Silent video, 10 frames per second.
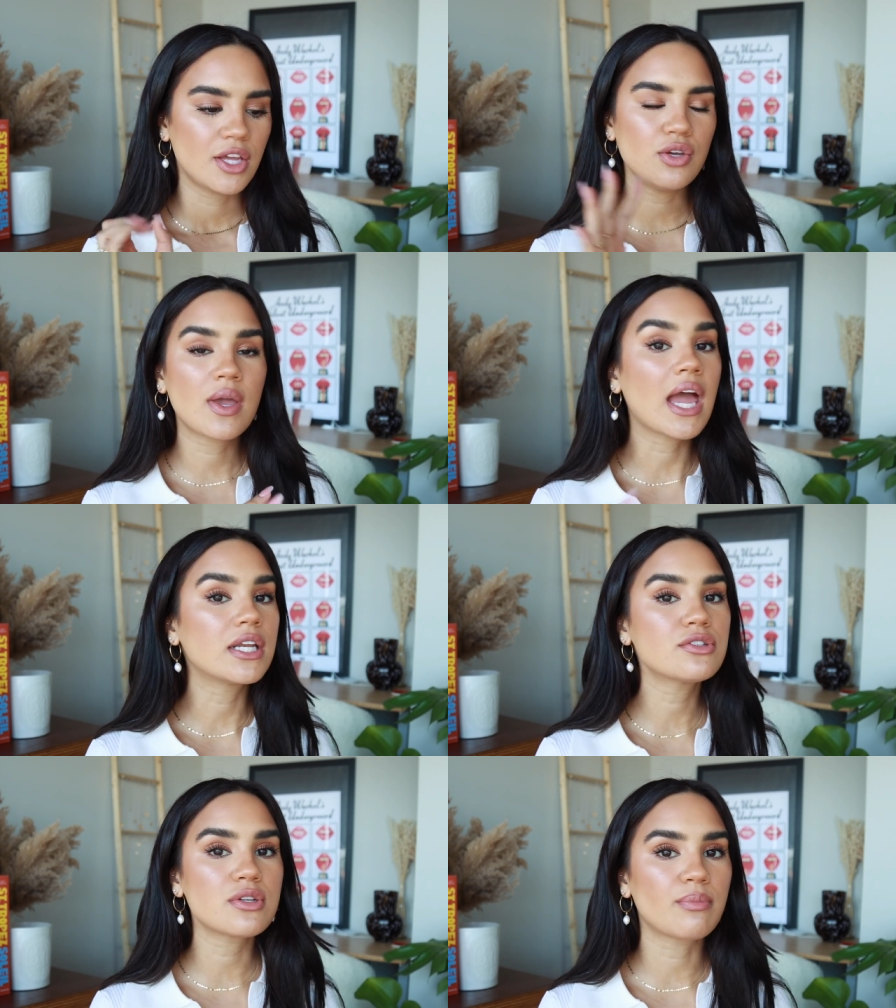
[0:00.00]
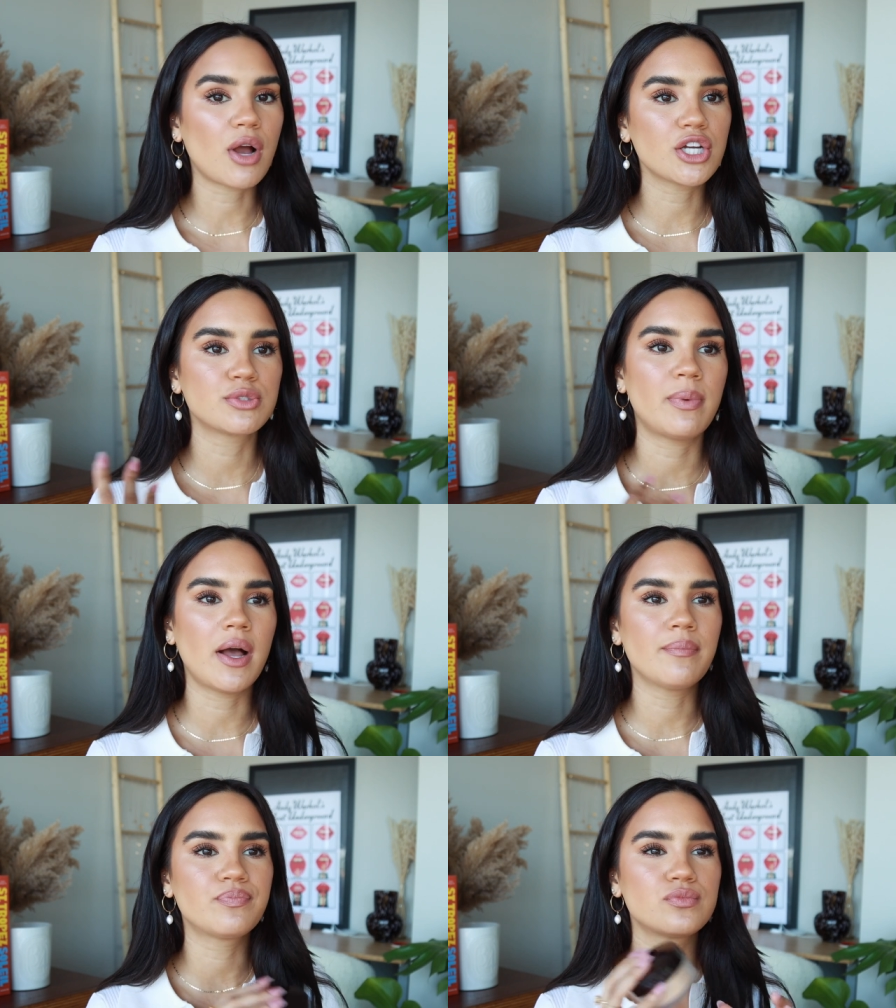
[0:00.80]
you can use a brush
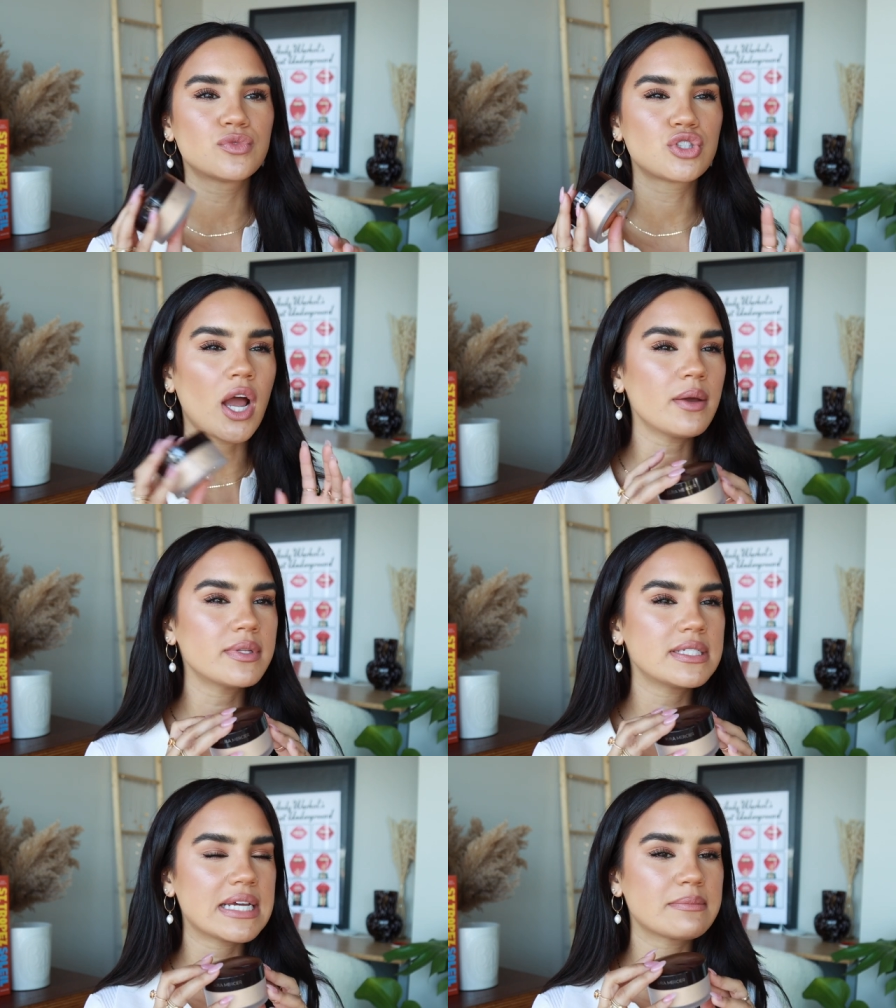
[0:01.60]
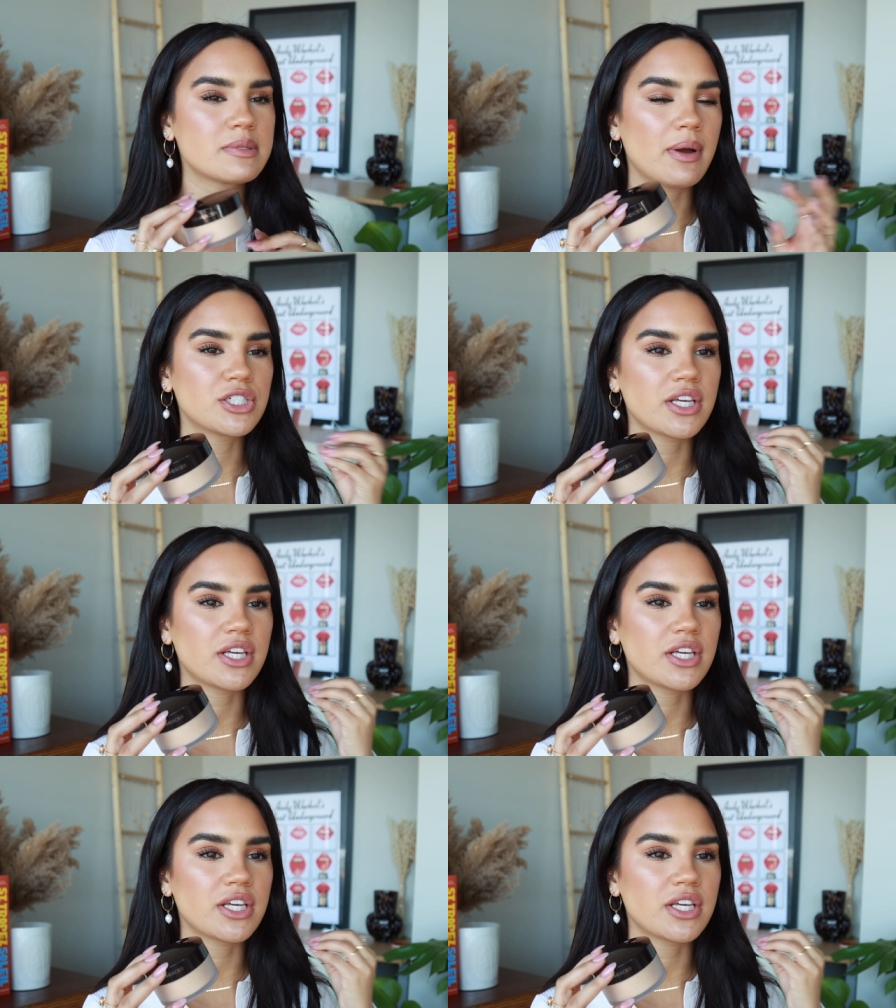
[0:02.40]
but Try it with a damp sponge.